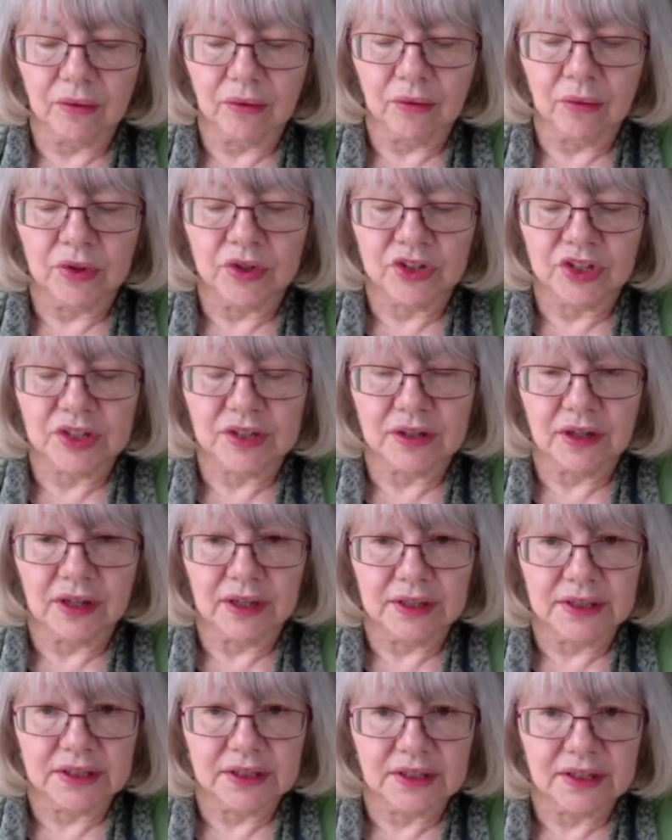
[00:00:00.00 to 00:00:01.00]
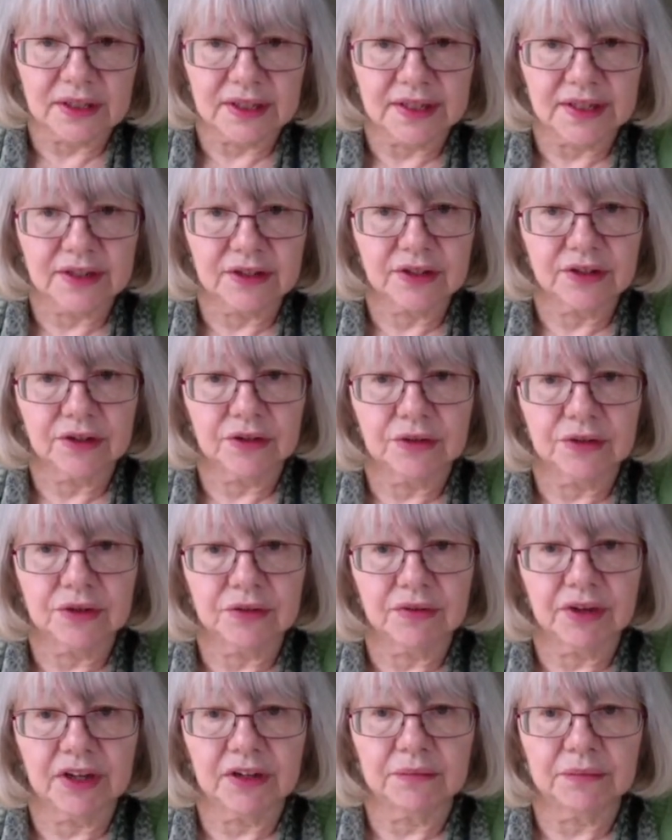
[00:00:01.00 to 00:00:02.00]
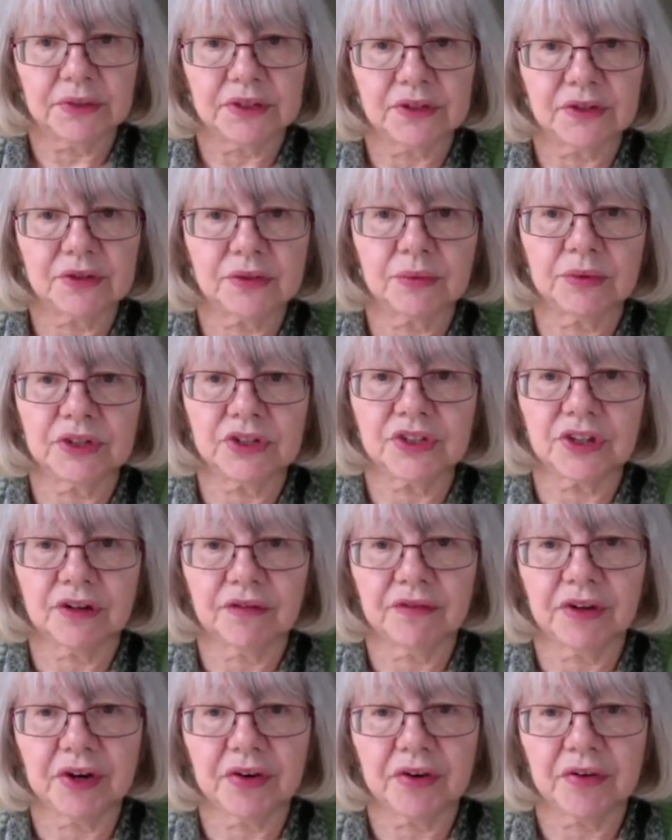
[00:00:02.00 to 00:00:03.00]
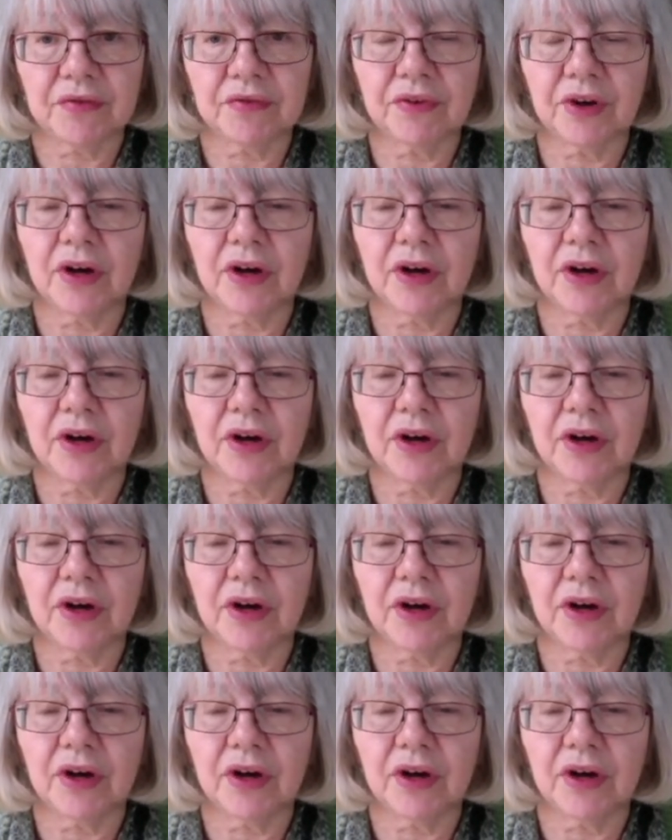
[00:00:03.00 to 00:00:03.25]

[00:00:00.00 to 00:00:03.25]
which is likely to lead to developments which are very